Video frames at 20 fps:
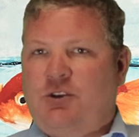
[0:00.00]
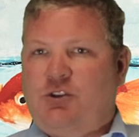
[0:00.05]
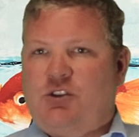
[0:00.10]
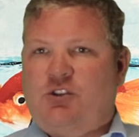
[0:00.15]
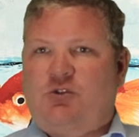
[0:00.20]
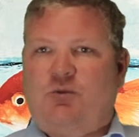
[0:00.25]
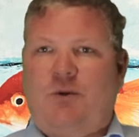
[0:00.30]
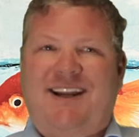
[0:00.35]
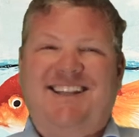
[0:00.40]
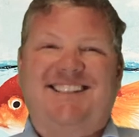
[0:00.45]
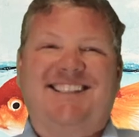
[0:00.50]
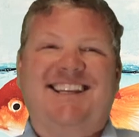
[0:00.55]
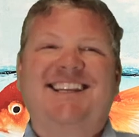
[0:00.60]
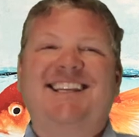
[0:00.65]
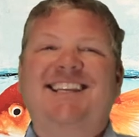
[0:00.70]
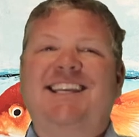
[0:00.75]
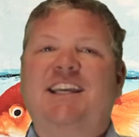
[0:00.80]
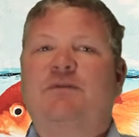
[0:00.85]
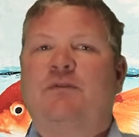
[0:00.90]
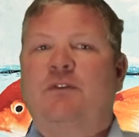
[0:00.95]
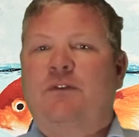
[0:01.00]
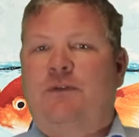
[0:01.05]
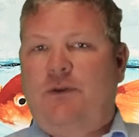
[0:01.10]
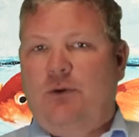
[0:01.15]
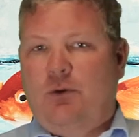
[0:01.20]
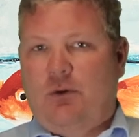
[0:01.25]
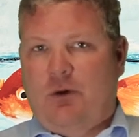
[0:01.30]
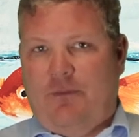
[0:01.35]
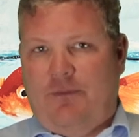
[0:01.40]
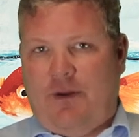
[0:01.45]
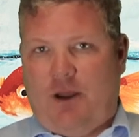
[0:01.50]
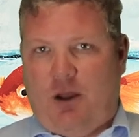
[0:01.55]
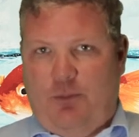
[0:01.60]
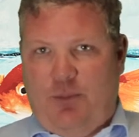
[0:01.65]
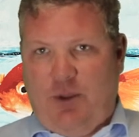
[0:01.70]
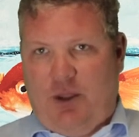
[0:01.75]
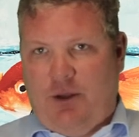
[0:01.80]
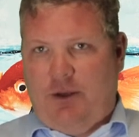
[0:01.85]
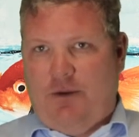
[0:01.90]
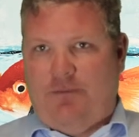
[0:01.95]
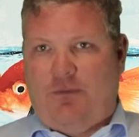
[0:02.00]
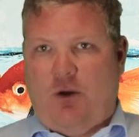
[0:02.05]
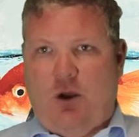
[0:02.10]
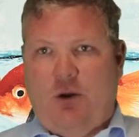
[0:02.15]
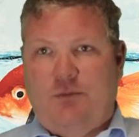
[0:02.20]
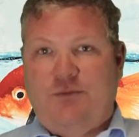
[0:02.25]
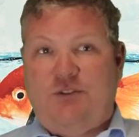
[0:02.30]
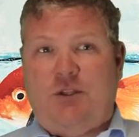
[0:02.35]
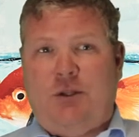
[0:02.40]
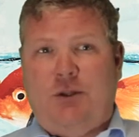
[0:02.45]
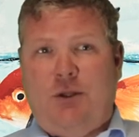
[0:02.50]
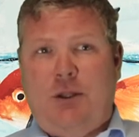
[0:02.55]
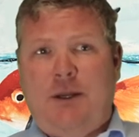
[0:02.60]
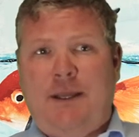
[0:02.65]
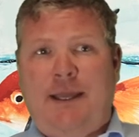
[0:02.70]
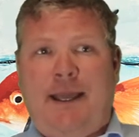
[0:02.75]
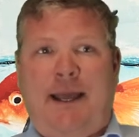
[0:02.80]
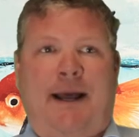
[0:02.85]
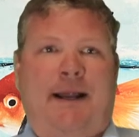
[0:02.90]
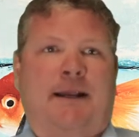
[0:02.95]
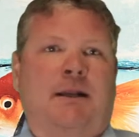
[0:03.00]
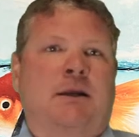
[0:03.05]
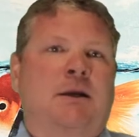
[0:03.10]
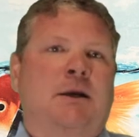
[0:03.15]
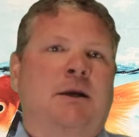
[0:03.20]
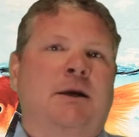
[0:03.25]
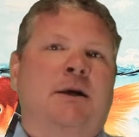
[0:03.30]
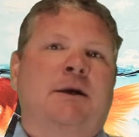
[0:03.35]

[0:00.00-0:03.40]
interest rates and even fewer availability of homes to look at.